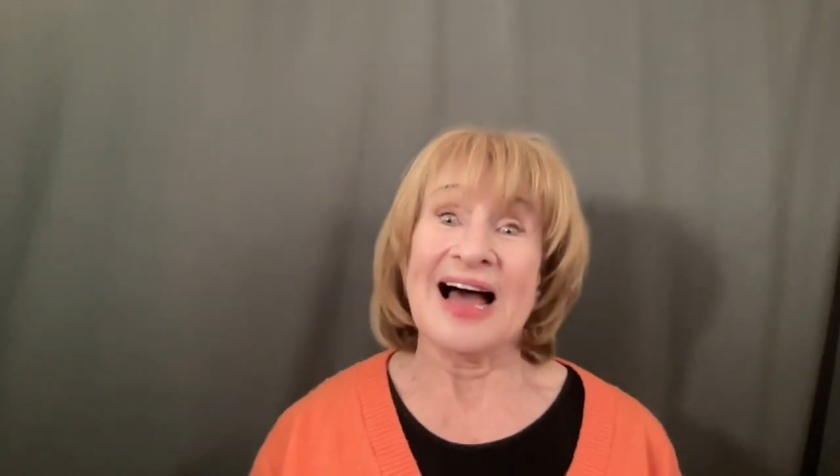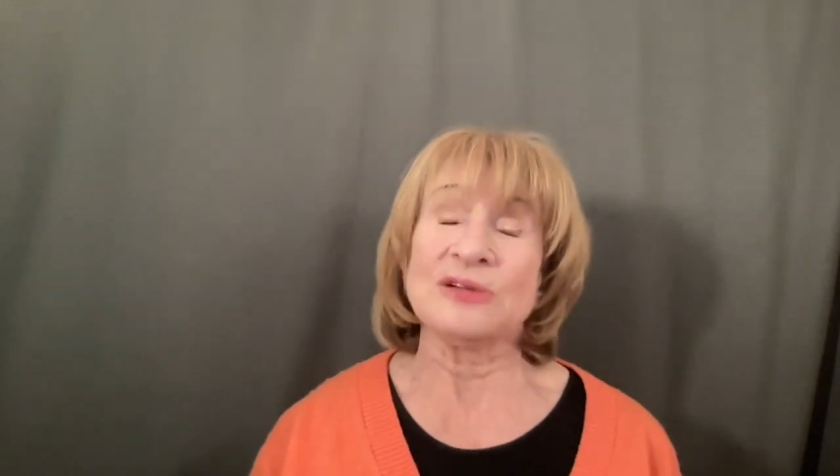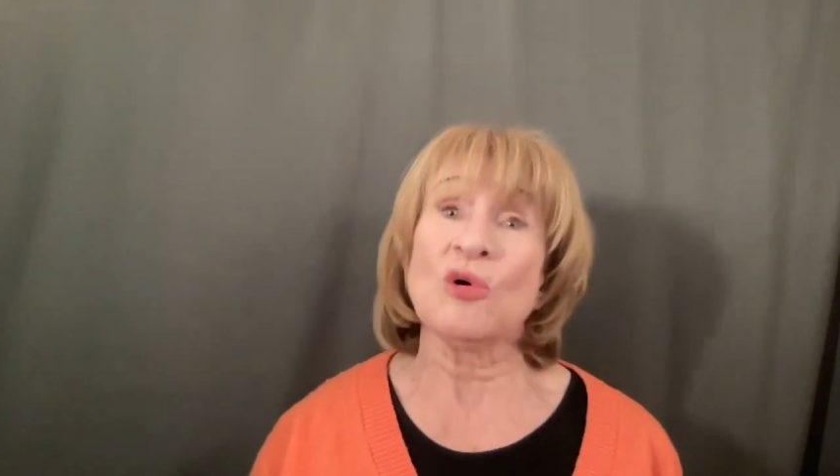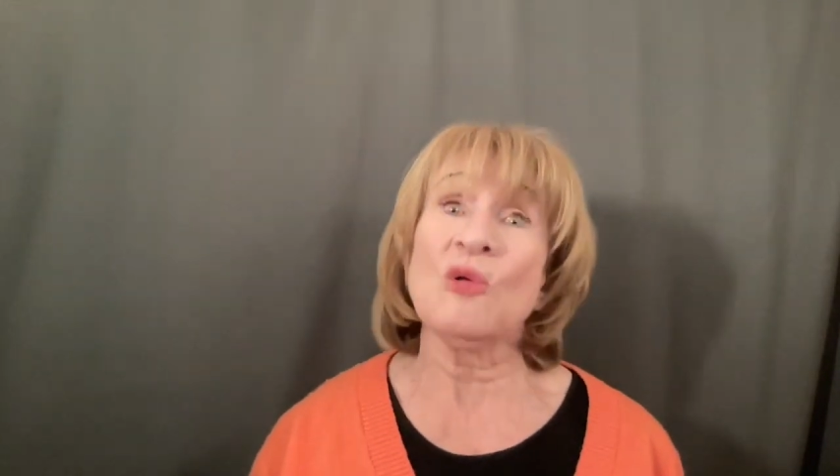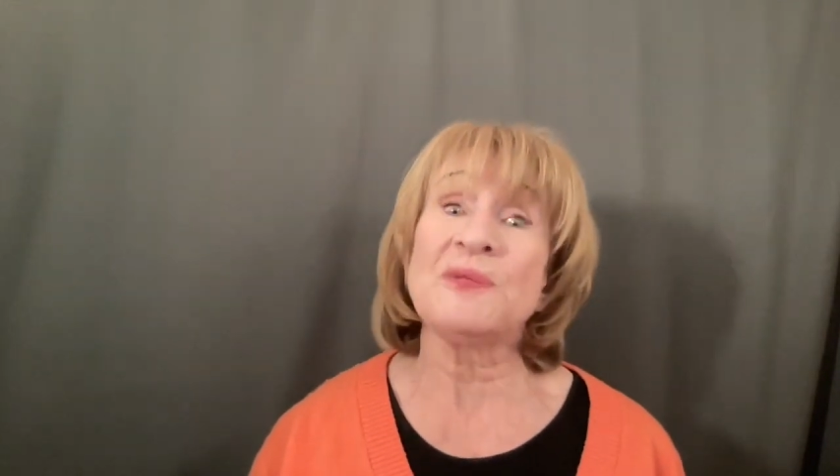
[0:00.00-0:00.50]

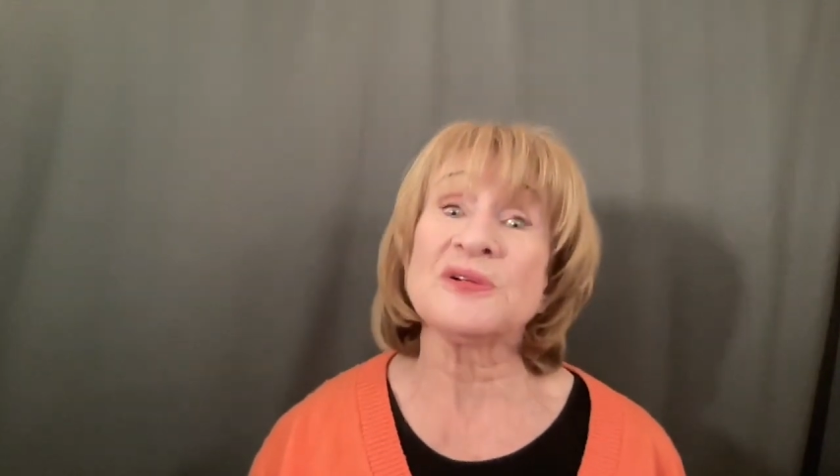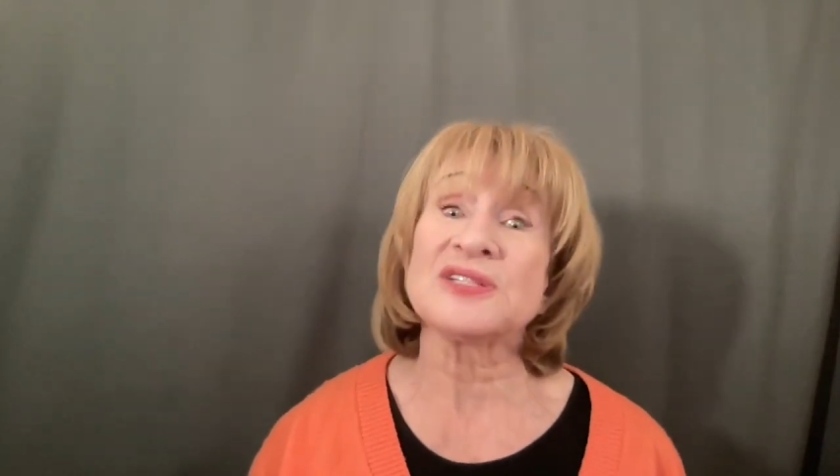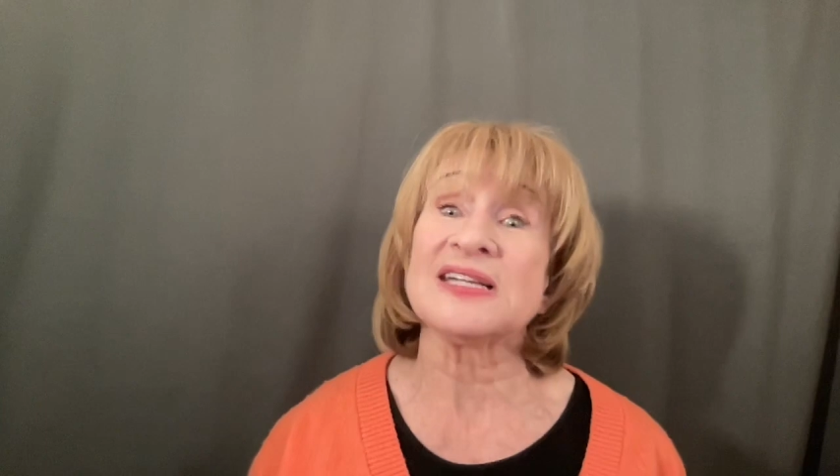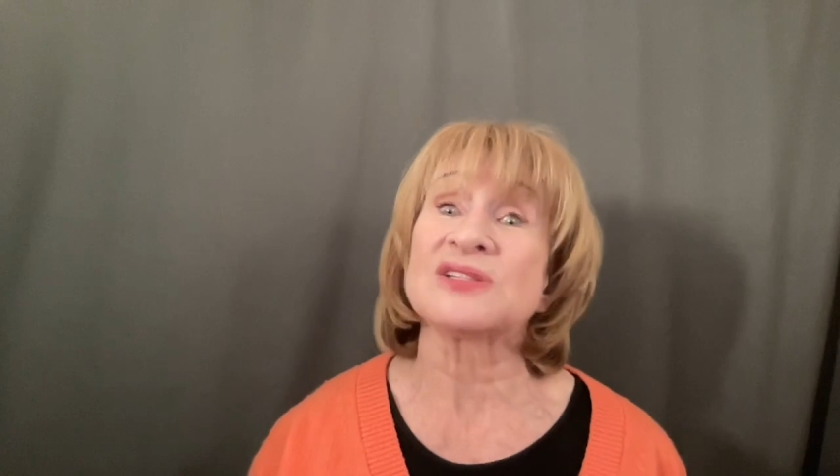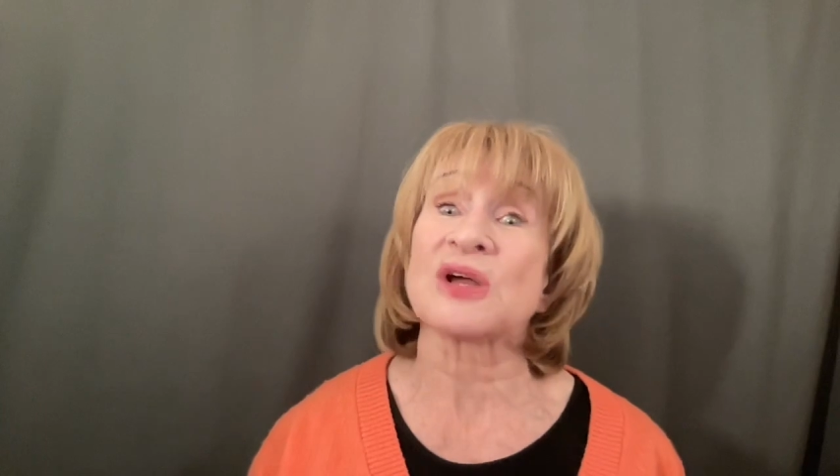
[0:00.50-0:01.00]
And all
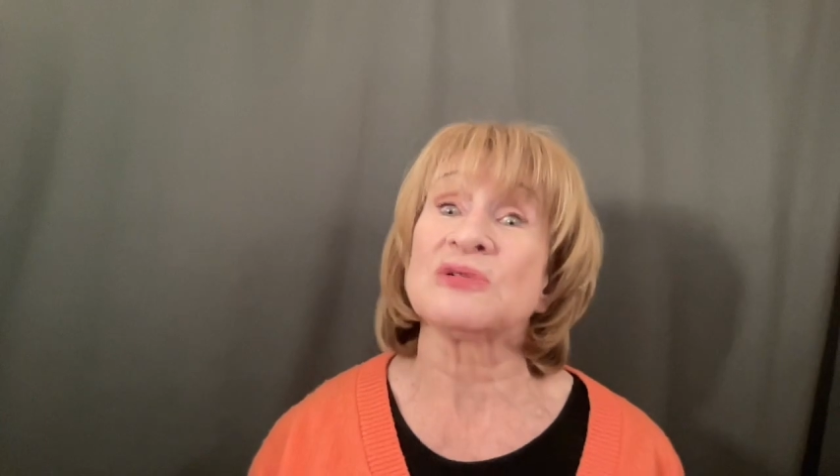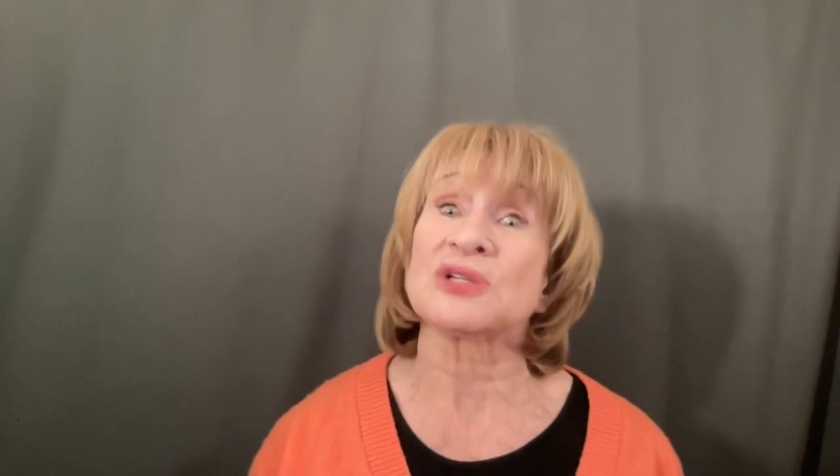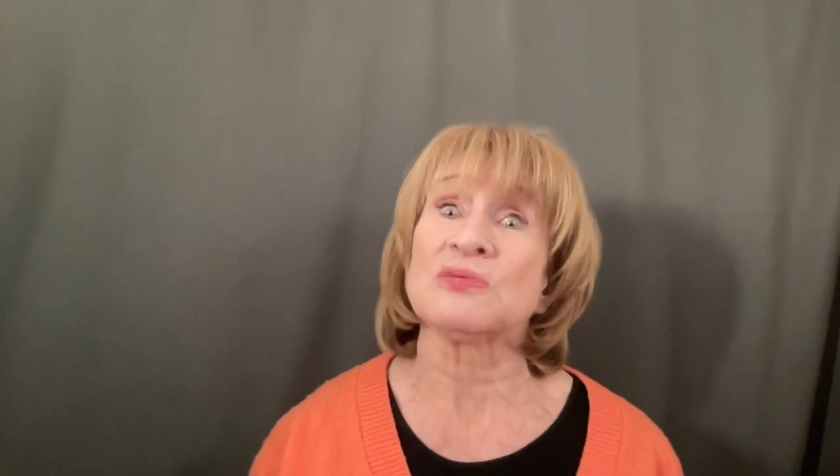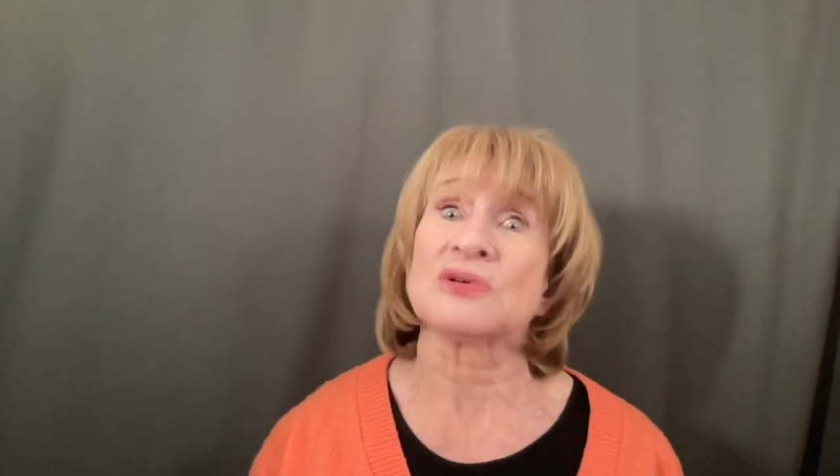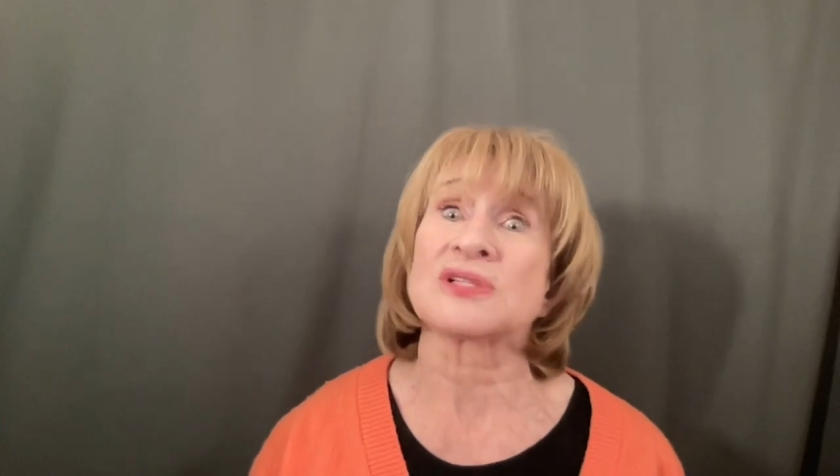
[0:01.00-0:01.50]
proceeds go
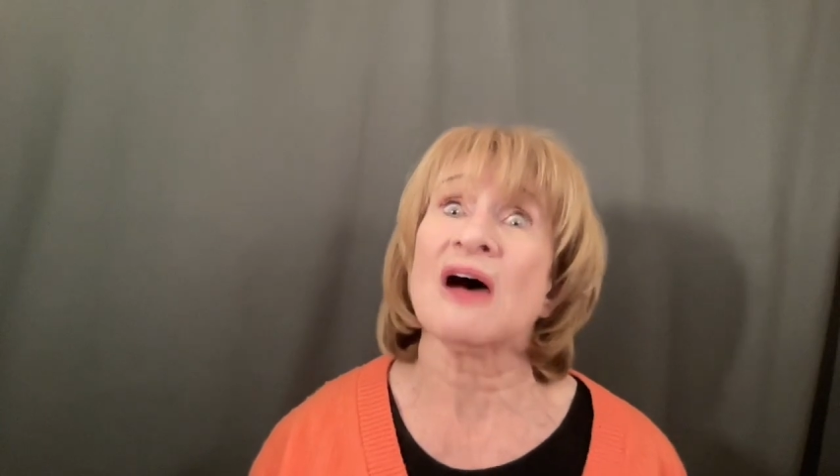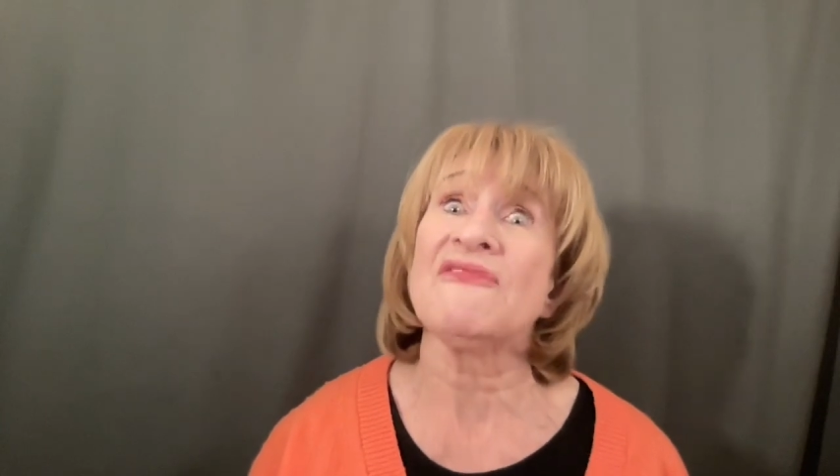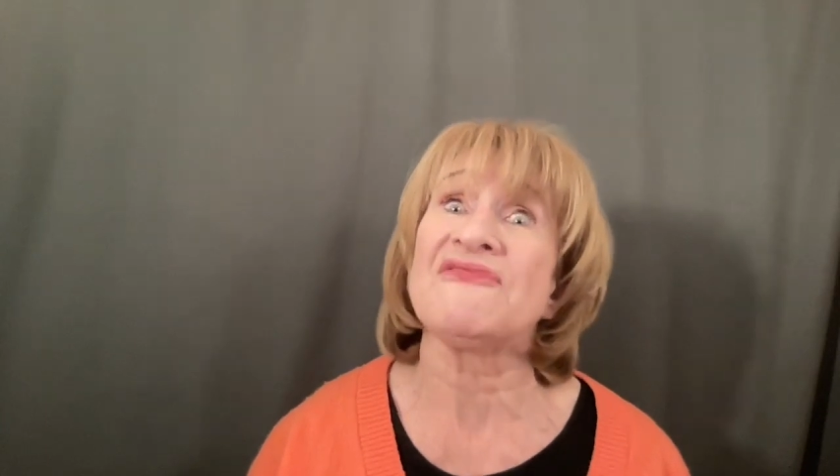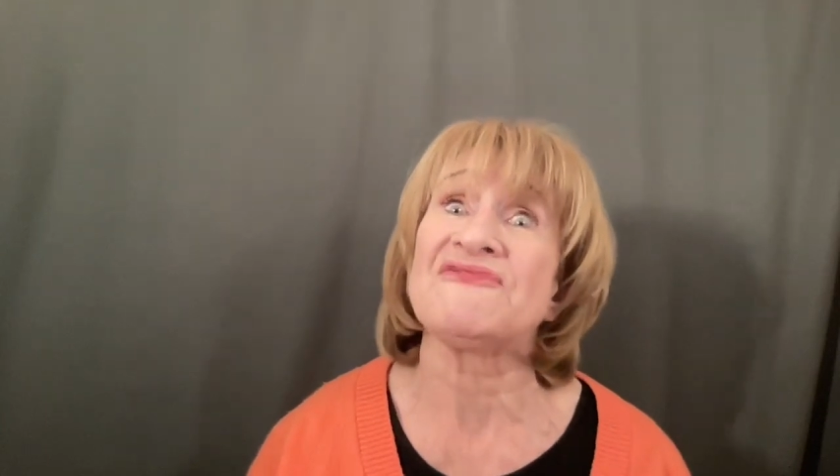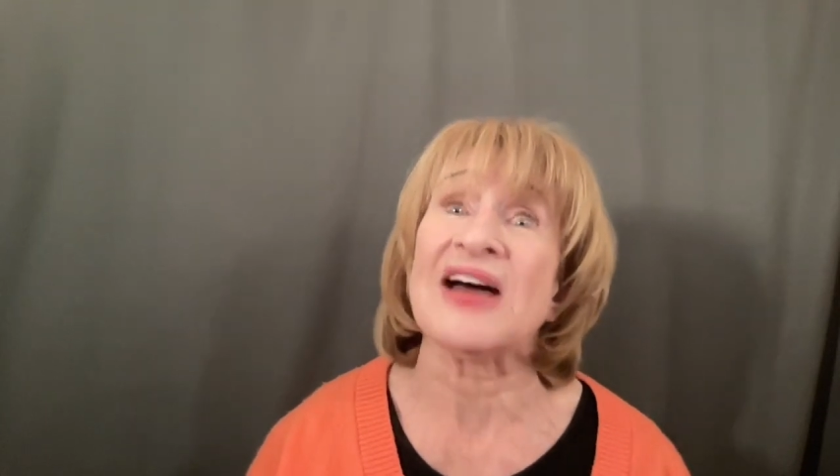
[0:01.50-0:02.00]
towards our
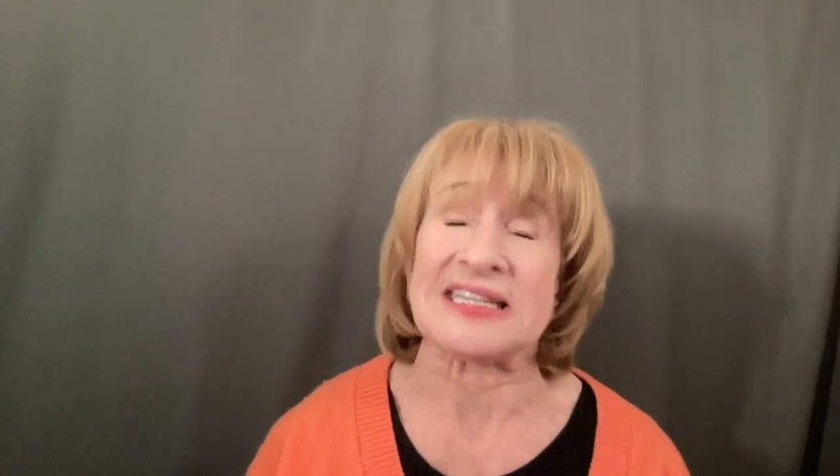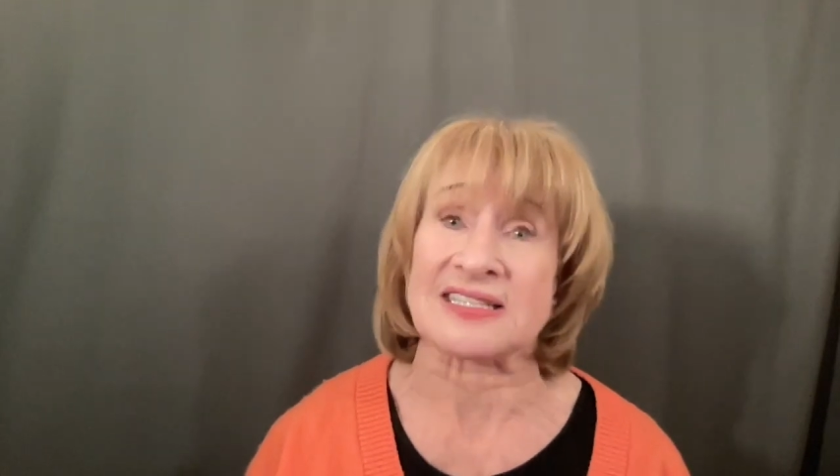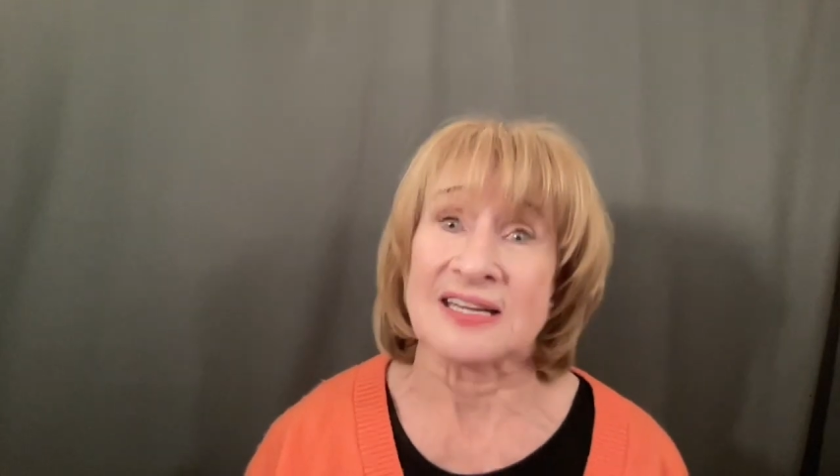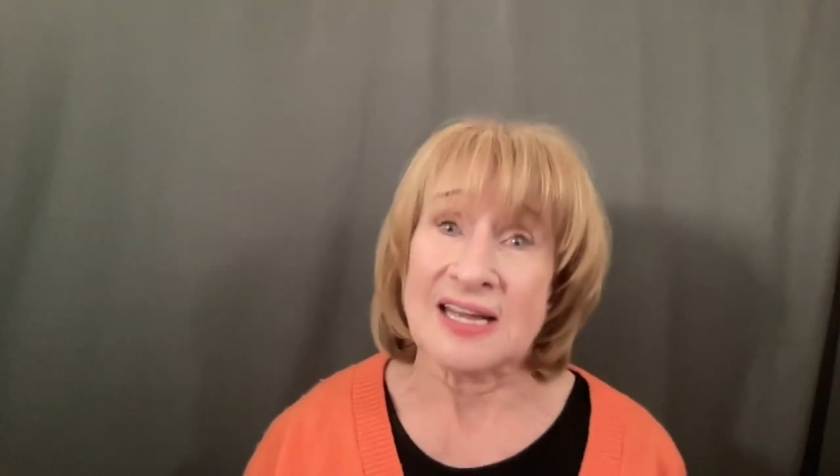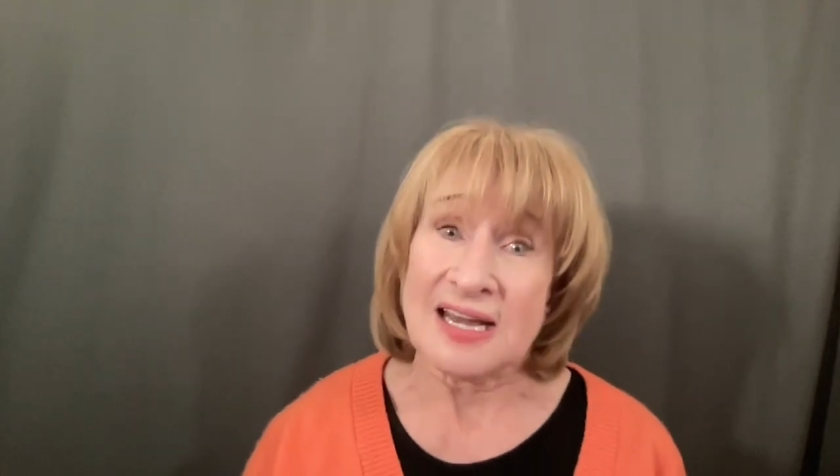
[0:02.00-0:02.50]
fight